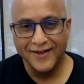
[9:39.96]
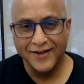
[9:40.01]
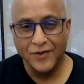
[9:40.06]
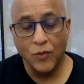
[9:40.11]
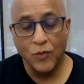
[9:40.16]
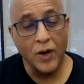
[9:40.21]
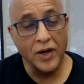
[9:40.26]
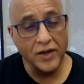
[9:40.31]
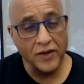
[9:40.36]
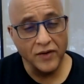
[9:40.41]

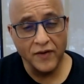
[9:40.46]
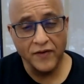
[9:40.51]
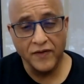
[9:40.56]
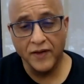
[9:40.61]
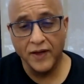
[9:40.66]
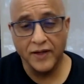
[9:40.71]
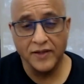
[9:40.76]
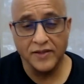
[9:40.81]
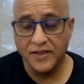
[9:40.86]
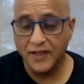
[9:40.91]
One of the
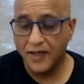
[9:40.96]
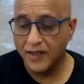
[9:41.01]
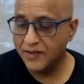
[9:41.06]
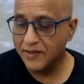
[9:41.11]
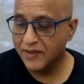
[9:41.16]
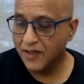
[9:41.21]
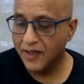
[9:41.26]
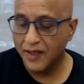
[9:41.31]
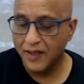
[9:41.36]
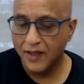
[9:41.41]
things that,
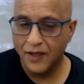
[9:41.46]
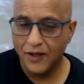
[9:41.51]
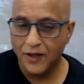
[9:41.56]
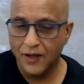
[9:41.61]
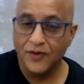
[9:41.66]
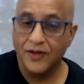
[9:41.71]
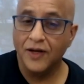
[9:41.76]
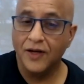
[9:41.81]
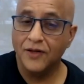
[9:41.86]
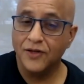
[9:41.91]

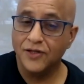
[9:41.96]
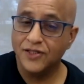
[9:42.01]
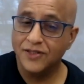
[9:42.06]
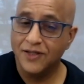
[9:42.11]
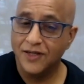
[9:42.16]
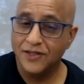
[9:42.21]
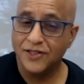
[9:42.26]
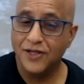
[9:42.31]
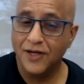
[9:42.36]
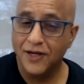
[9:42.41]

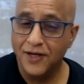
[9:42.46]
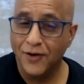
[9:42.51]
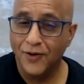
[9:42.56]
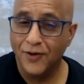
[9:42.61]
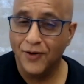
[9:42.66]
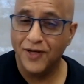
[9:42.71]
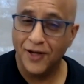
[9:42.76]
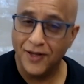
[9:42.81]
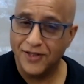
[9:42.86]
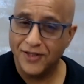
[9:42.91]
the study on
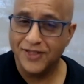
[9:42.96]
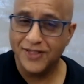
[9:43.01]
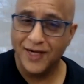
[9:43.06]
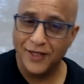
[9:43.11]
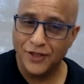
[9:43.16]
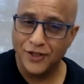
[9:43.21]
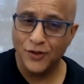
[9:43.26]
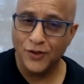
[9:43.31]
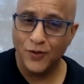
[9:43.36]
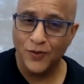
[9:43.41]
the other
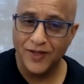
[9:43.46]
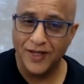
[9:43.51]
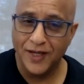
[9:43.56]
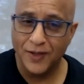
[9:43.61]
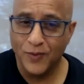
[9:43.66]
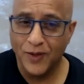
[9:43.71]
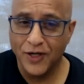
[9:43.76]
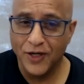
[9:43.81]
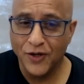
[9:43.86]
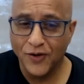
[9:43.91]
side showed that
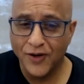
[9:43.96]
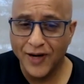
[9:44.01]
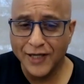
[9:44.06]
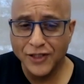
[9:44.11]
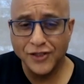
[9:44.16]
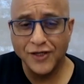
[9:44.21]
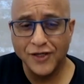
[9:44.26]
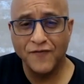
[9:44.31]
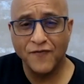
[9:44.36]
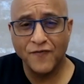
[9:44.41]
when you're
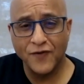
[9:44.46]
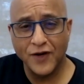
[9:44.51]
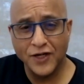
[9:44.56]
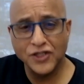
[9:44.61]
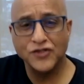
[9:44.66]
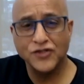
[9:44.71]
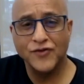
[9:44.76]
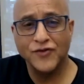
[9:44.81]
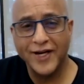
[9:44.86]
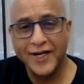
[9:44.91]
actually
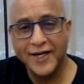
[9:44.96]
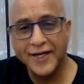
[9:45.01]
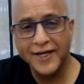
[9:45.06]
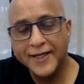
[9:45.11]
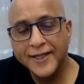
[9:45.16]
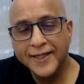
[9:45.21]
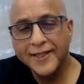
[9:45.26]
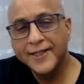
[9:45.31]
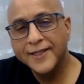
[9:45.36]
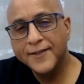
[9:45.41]
frustrated,
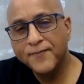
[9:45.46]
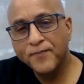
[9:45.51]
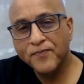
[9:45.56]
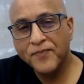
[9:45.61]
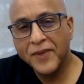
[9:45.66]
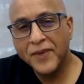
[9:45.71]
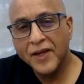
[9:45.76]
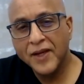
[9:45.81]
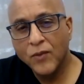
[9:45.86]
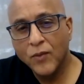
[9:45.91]

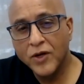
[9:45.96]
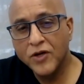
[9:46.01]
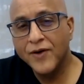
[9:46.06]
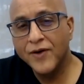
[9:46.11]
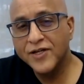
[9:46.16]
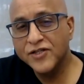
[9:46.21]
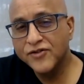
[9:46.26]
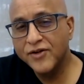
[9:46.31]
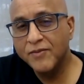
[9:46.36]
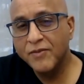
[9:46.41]
when you're
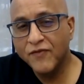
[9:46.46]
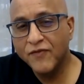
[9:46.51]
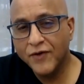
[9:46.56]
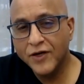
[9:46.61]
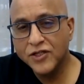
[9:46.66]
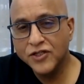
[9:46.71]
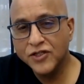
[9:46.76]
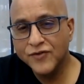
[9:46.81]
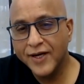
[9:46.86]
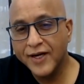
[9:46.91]
extremely
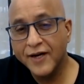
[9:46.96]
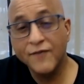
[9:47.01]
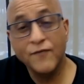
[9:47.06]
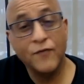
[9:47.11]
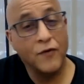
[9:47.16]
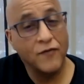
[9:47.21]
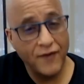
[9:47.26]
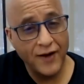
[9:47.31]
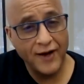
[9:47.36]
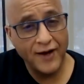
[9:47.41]
frustrated
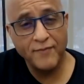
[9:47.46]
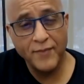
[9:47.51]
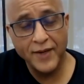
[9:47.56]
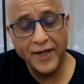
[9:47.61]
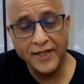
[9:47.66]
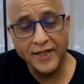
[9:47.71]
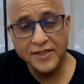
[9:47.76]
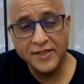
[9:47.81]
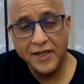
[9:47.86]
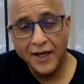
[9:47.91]
for 5
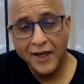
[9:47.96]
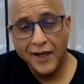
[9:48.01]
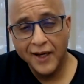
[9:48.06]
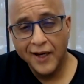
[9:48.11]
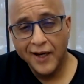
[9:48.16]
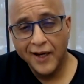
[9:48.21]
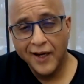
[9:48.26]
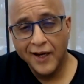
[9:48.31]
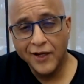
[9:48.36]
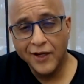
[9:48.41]
minutes,
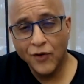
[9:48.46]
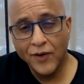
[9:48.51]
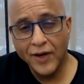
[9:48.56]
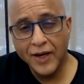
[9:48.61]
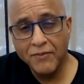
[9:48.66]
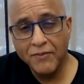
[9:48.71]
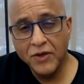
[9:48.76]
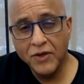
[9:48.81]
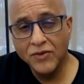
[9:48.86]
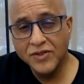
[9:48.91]
your
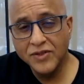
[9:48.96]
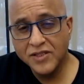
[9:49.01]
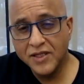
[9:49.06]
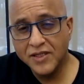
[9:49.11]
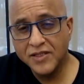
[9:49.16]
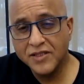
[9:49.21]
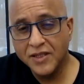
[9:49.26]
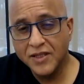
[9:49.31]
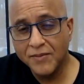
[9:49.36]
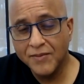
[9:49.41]
immune
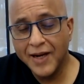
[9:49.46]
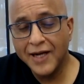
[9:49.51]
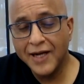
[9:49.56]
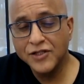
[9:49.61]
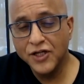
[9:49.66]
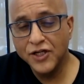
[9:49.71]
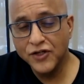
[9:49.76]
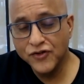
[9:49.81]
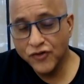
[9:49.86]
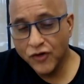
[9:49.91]
system
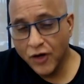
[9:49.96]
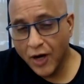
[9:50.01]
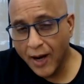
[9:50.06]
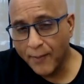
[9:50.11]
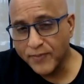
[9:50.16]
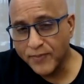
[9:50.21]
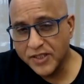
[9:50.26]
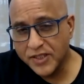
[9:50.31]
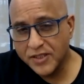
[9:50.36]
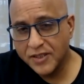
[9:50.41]
actually
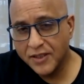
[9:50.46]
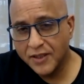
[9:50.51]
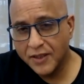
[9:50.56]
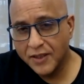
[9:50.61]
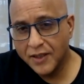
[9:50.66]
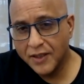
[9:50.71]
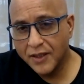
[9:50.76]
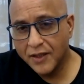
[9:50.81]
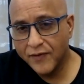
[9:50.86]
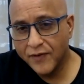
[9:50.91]
drops
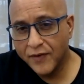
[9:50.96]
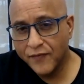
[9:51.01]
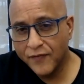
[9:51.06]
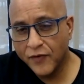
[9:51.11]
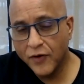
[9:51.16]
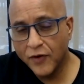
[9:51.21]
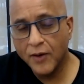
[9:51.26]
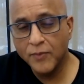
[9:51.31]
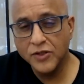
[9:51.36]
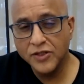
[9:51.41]

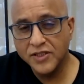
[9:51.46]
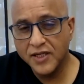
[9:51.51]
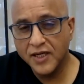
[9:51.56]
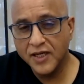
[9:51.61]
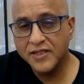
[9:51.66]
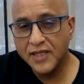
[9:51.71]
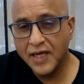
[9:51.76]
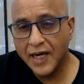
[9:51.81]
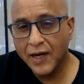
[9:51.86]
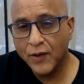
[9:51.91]
for up to
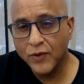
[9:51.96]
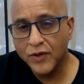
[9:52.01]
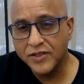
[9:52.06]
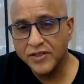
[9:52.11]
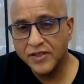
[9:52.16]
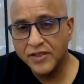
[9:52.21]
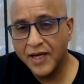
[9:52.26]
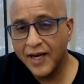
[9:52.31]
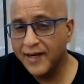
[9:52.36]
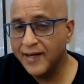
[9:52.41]
6
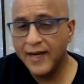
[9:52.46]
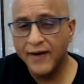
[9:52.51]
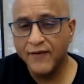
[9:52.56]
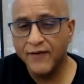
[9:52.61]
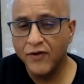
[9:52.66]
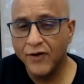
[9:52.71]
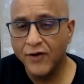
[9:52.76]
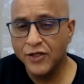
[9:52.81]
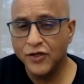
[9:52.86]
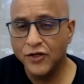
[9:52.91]
hours and never
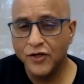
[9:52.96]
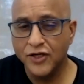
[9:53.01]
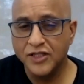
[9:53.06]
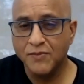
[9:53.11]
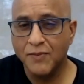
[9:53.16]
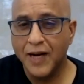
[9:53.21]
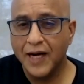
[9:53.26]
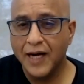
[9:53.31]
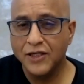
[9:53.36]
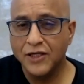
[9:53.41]
returns
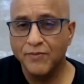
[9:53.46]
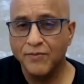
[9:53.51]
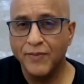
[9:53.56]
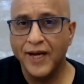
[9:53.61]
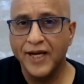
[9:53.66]
back to